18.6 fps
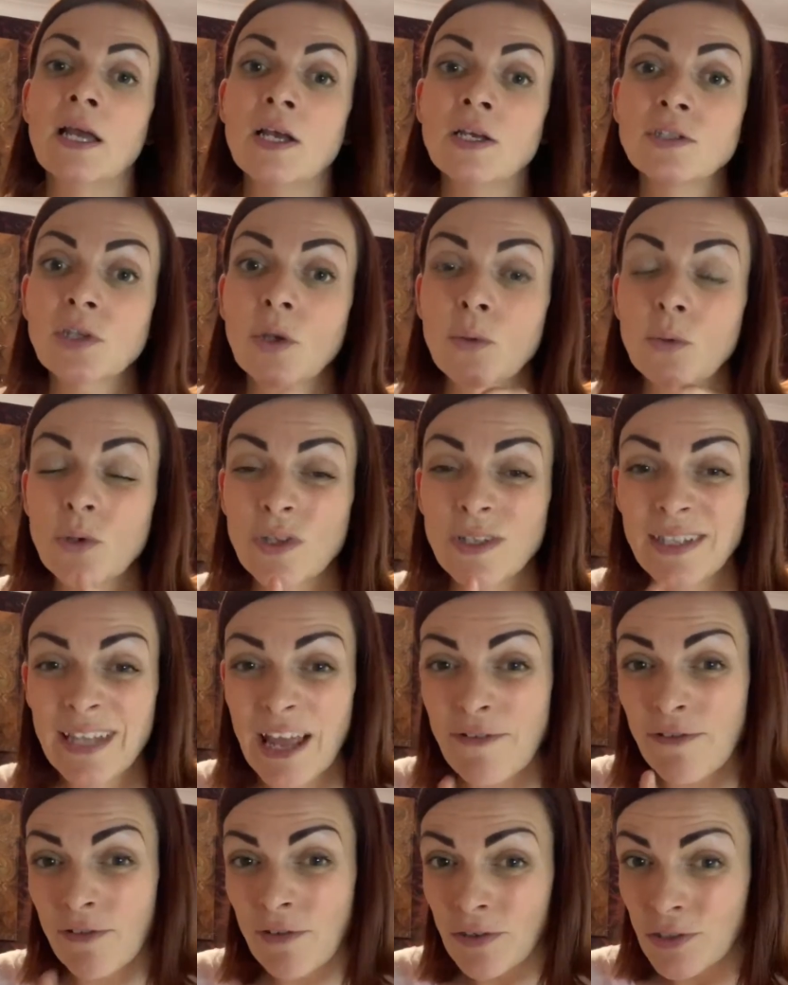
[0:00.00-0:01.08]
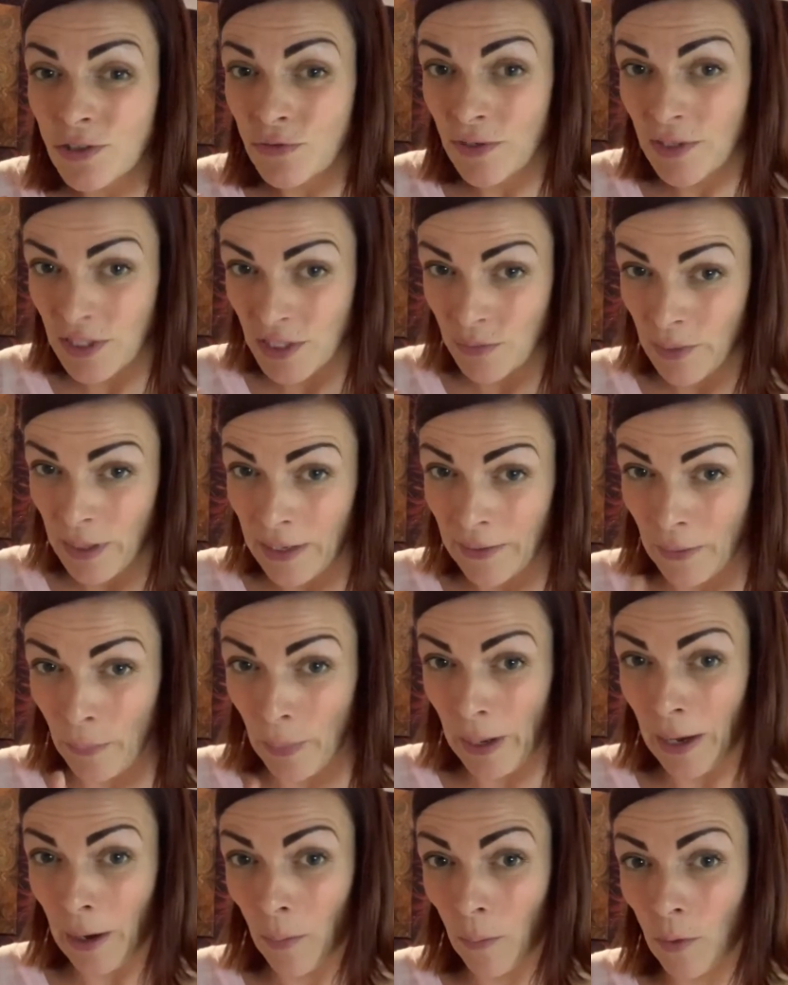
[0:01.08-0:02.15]
So never underestimate the
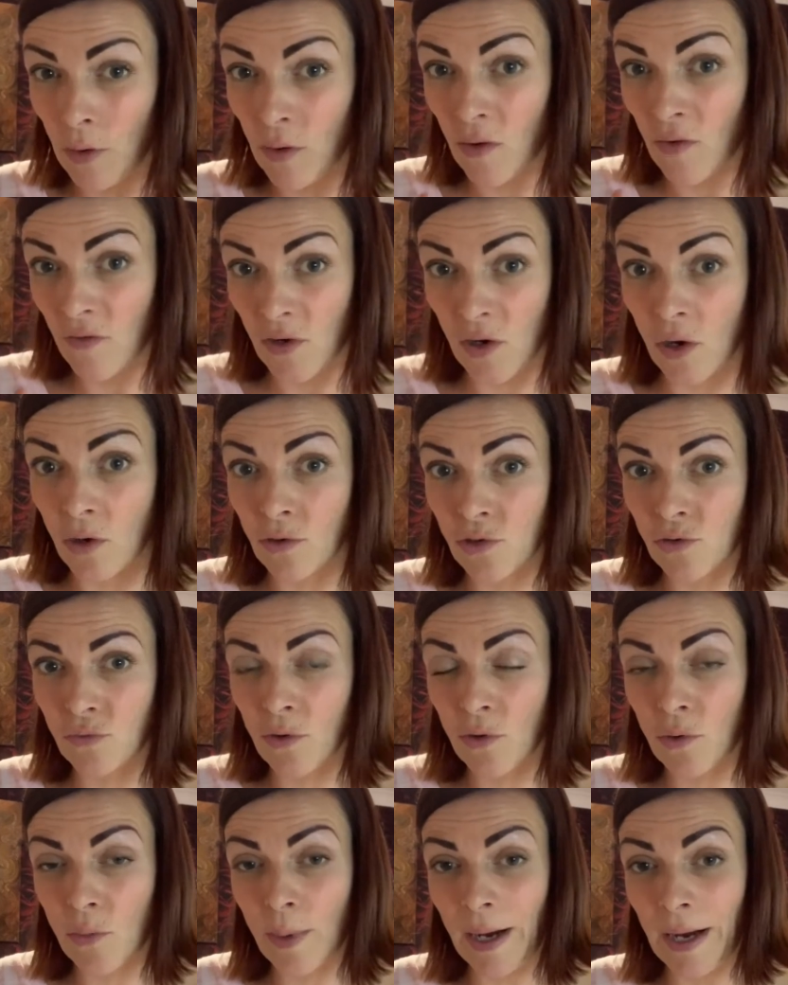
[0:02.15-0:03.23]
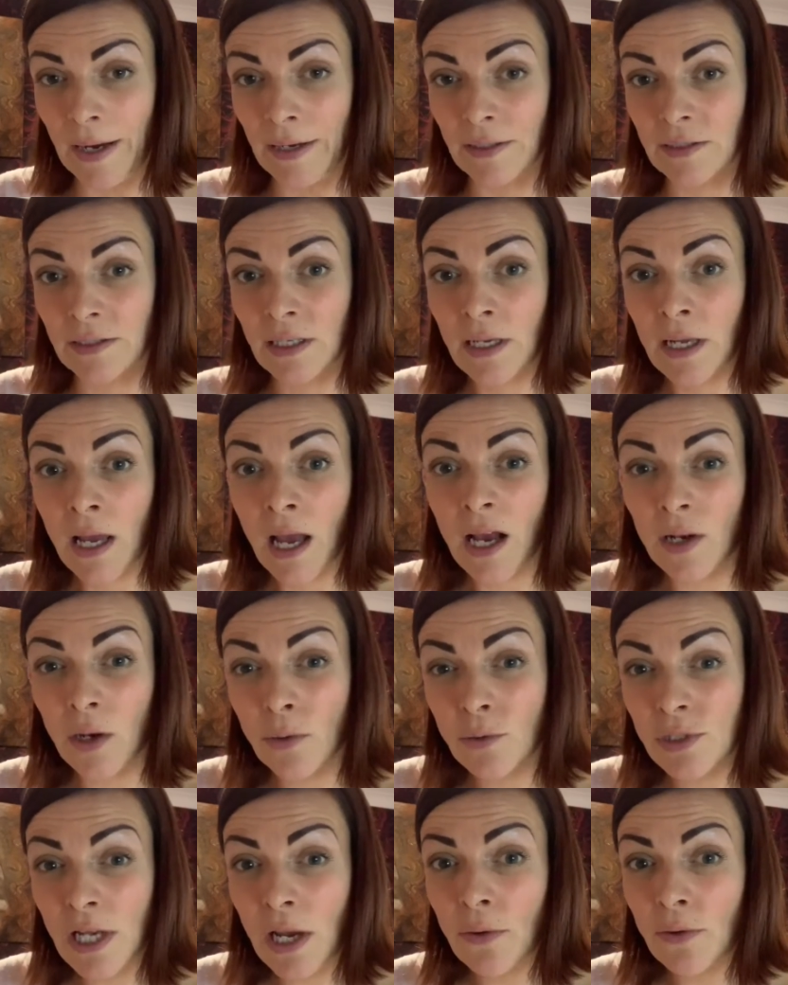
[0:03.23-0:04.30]
power of castor oil packs, and I'll
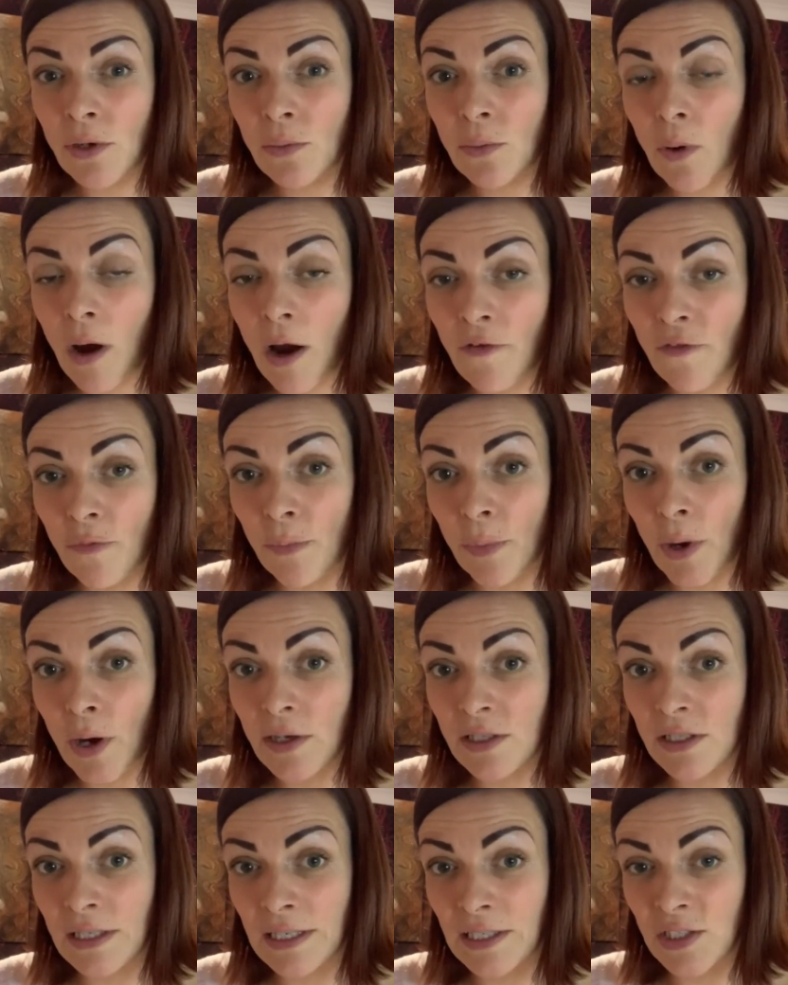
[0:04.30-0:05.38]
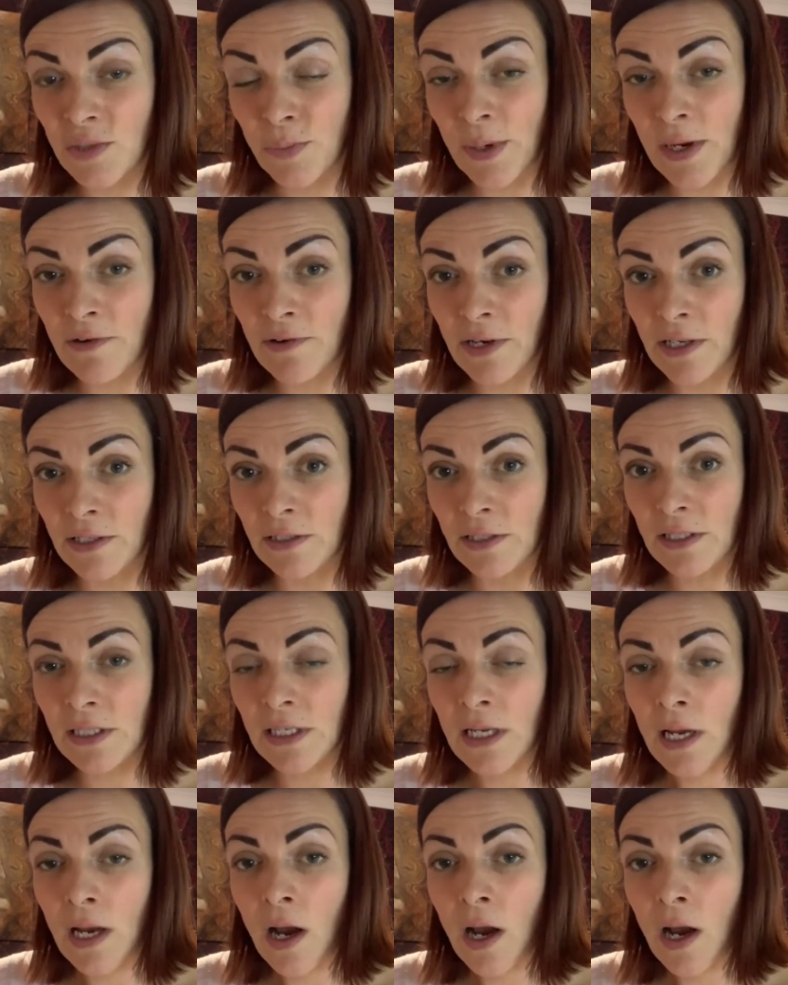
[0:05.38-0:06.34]
tell you why from personal experience.